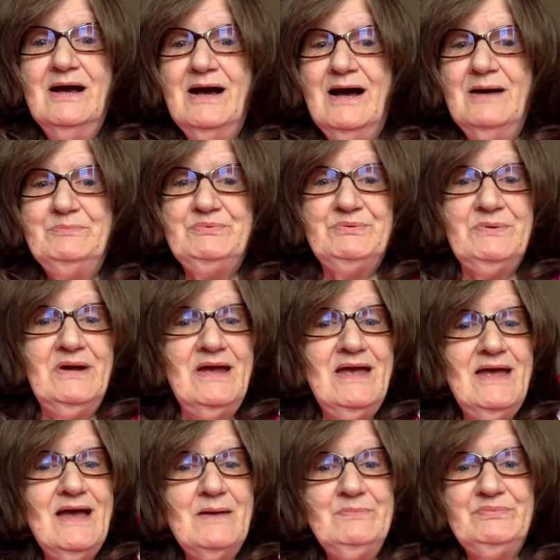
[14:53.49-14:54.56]
I
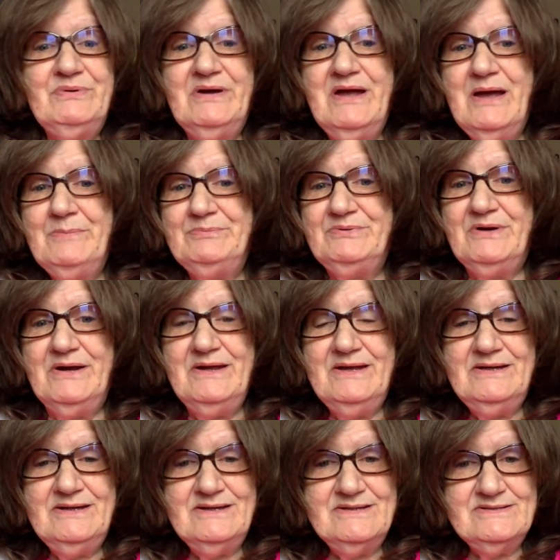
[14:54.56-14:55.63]
pray, I pray, I pray
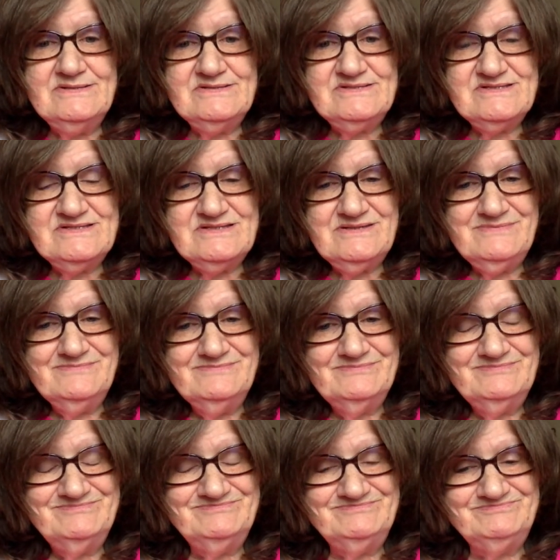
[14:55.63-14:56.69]
it is.
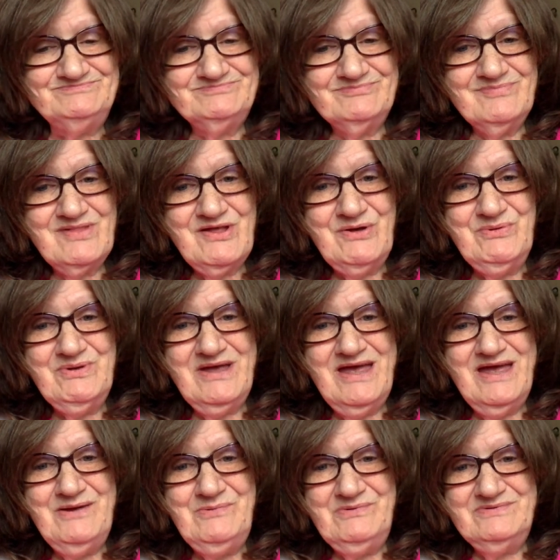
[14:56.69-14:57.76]

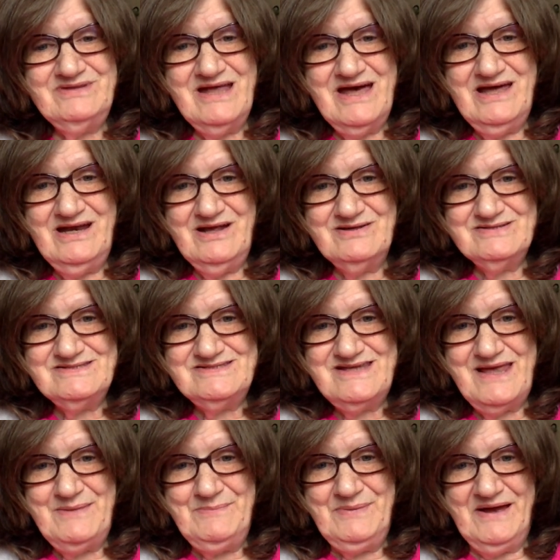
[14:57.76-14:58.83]
Okay, with that, I'll
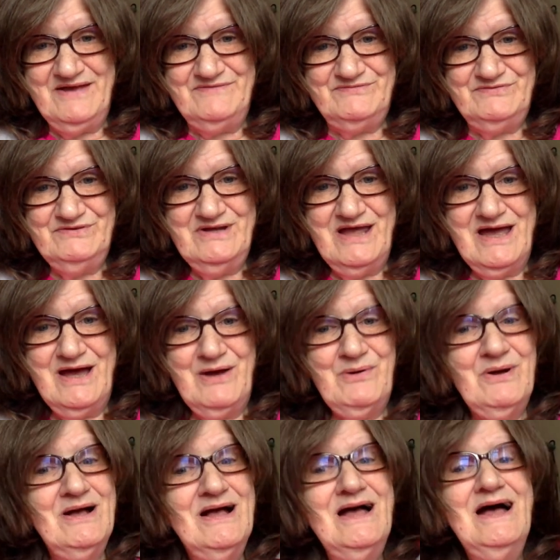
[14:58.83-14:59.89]
say bye for
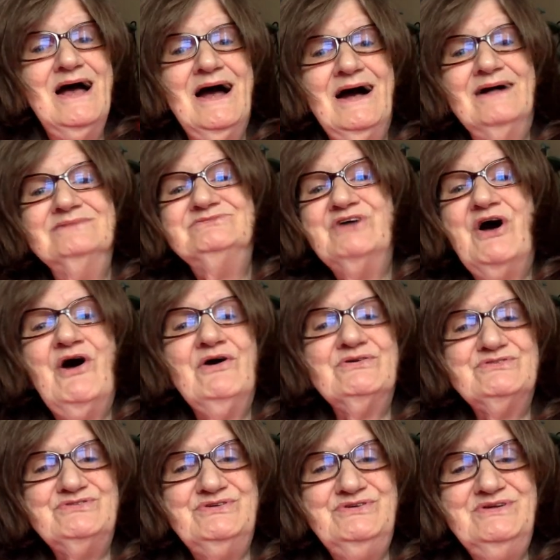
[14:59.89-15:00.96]
now. I'll
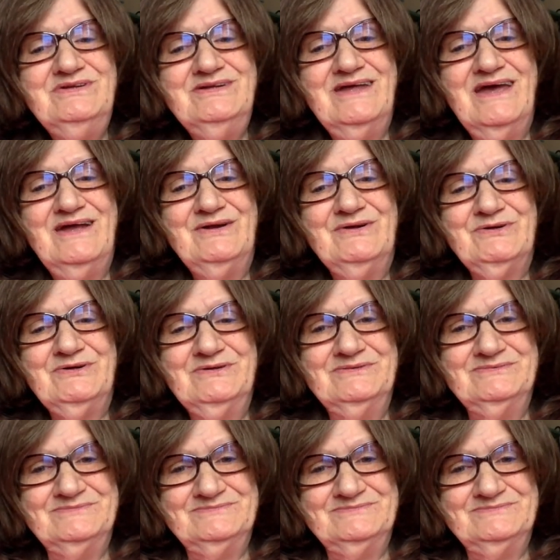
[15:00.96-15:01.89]
talk to you later.